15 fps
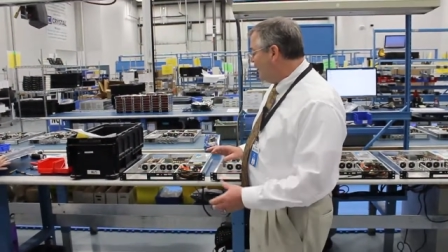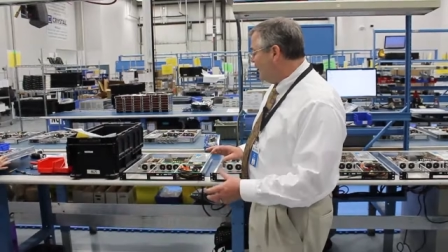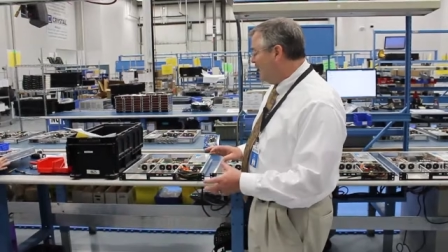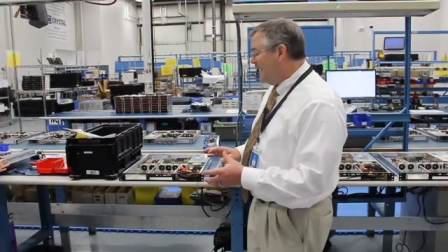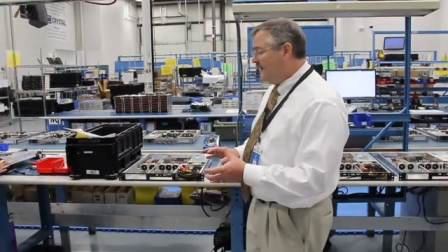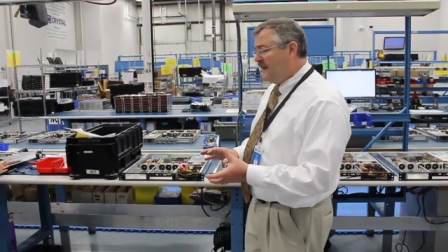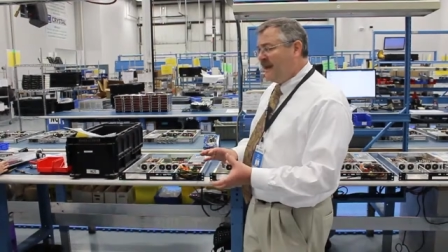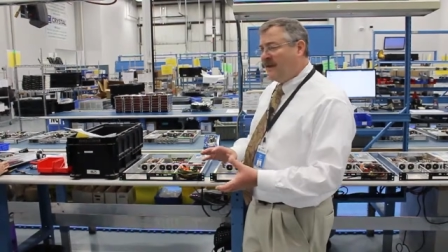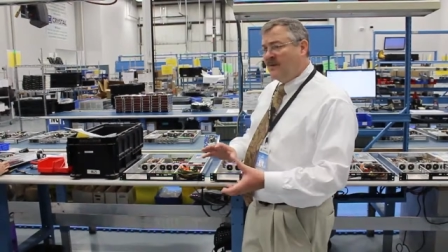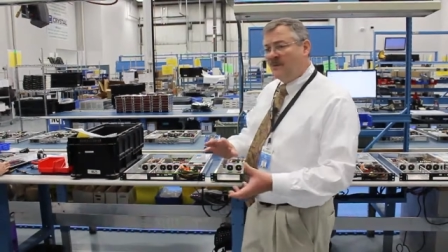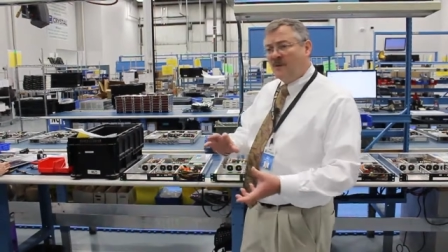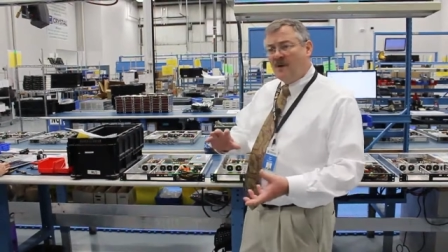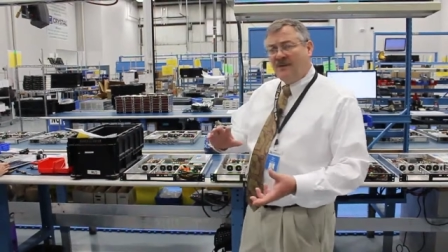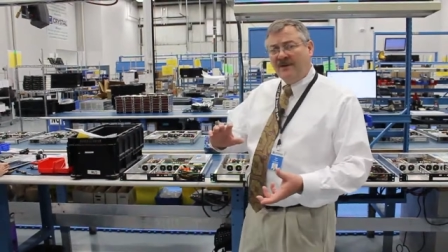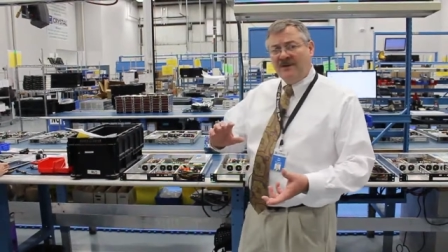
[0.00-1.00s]
and then
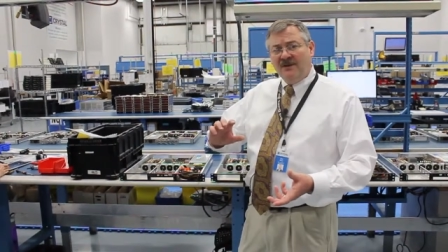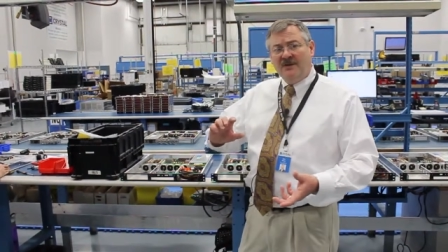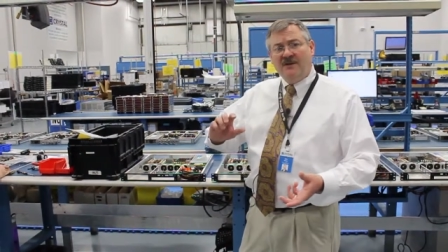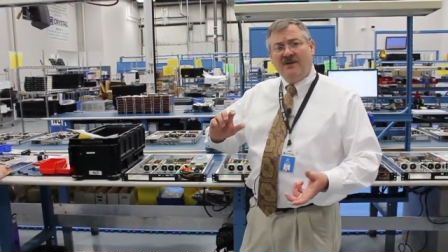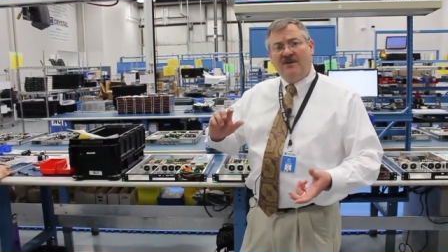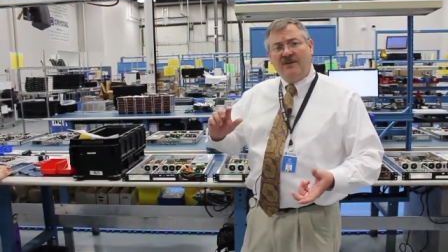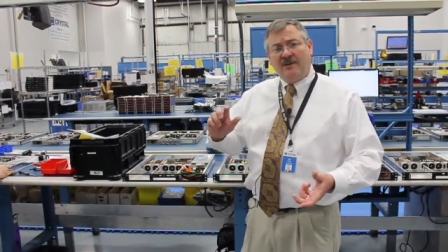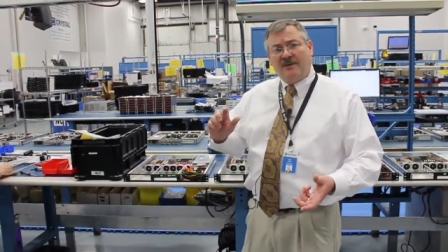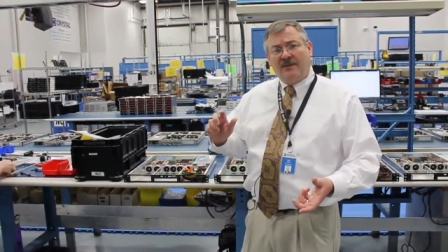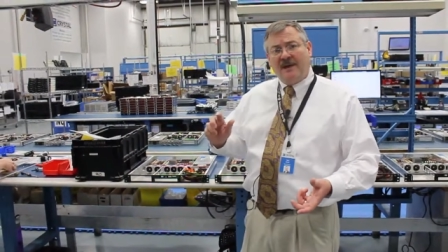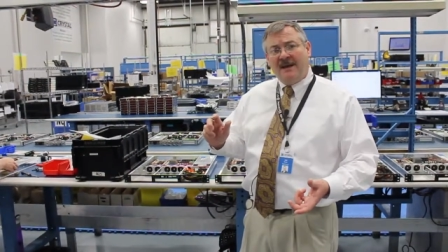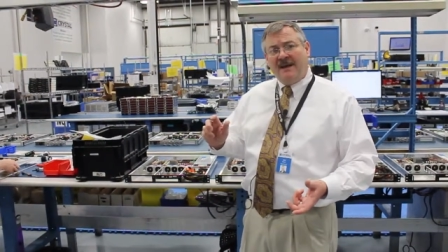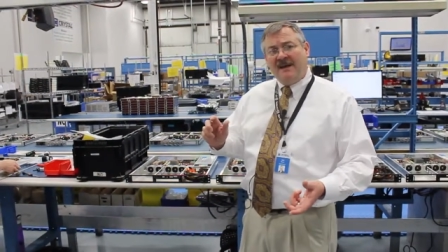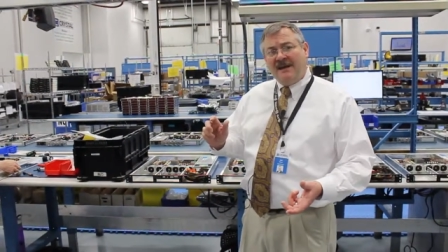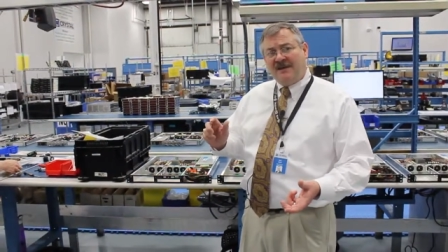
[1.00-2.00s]
what we do is we
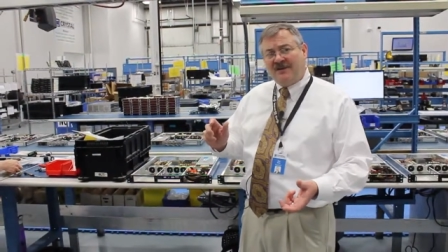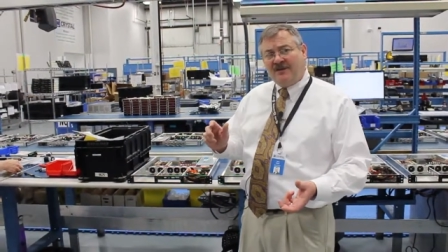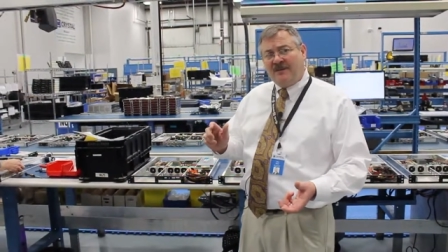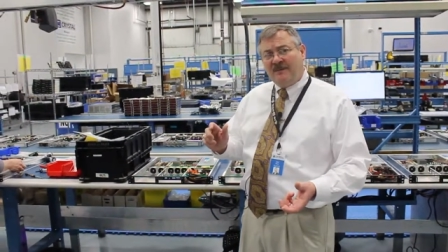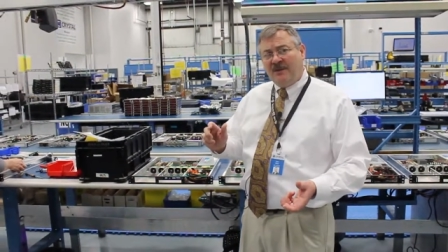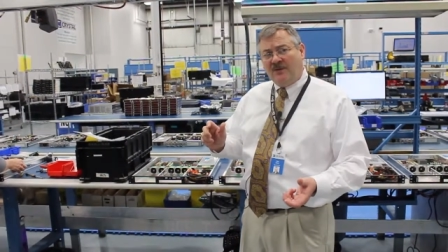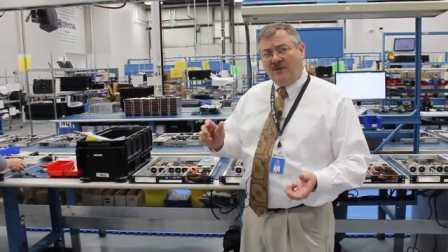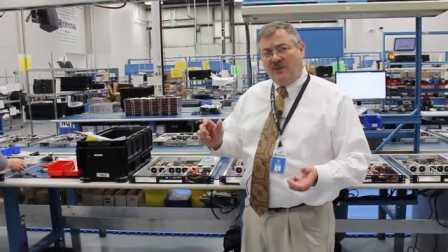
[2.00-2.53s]
create an extremely